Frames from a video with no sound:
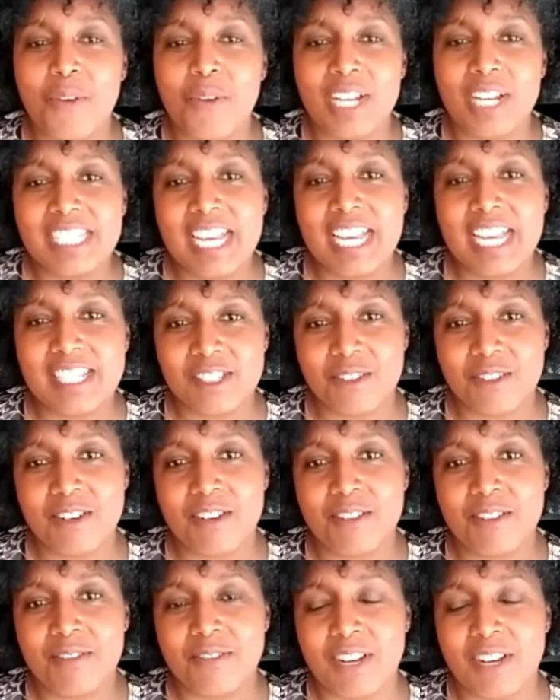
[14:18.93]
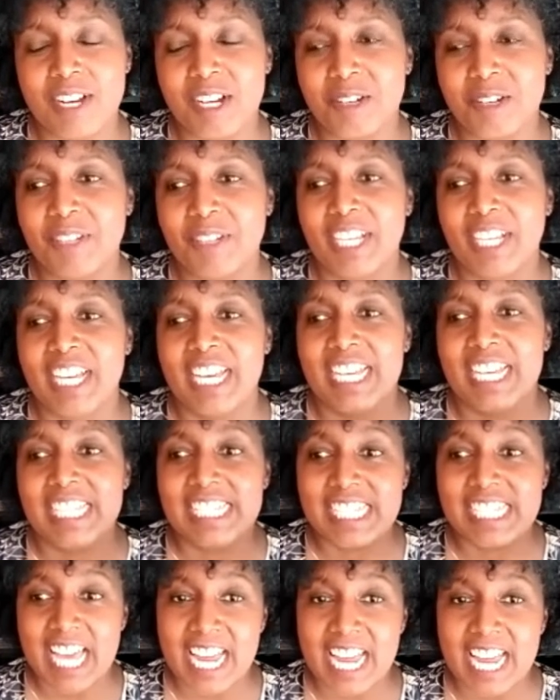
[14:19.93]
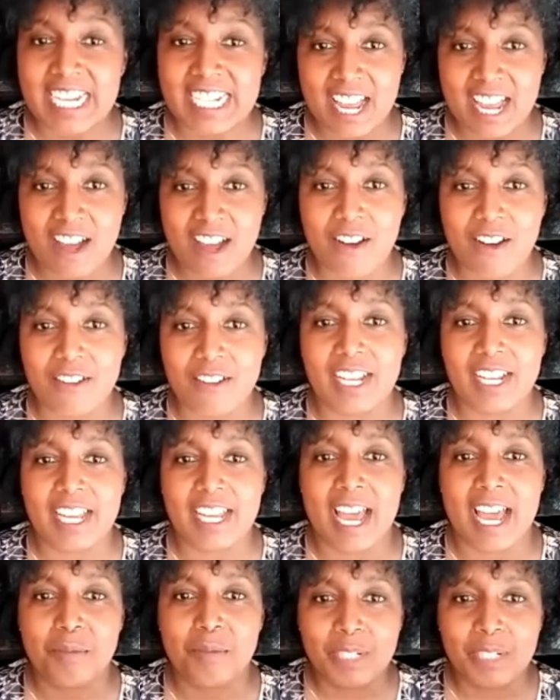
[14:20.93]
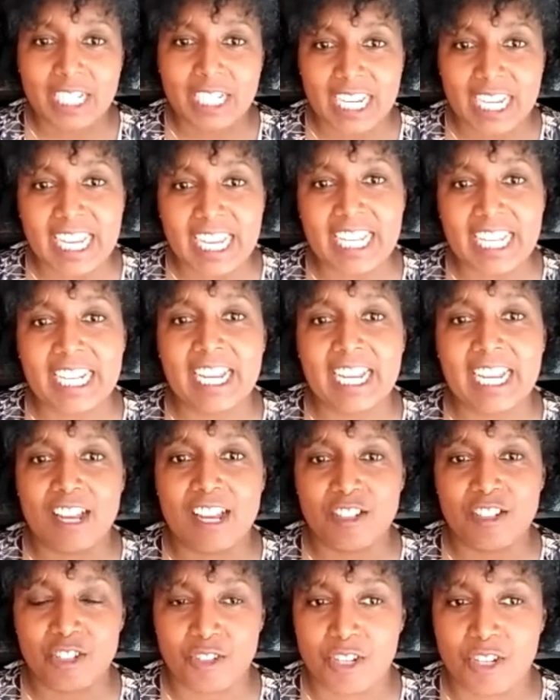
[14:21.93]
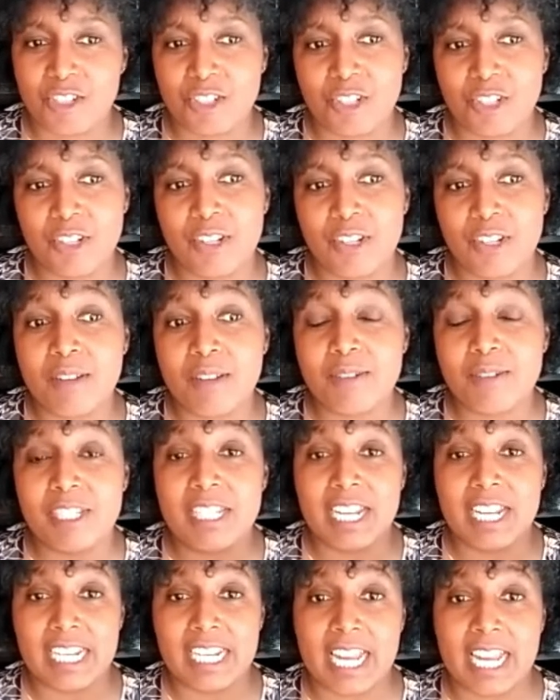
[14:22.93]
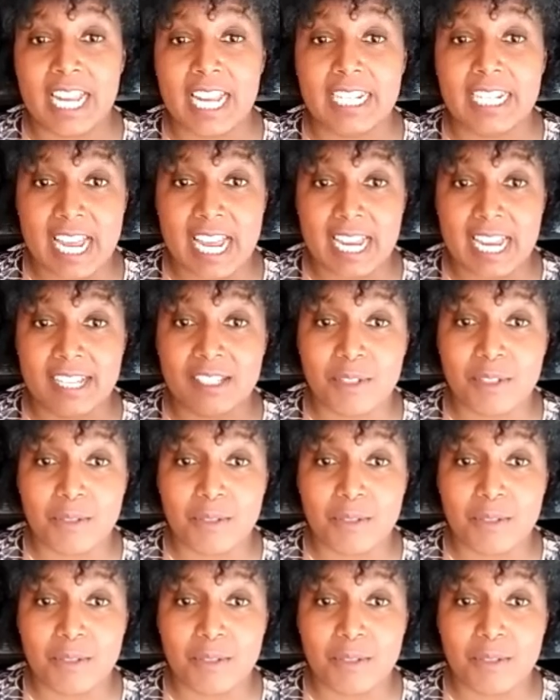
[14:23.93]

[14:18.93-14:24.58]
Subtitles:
Once I sort of sat down and got a plan and got structure, it was done in 90 days.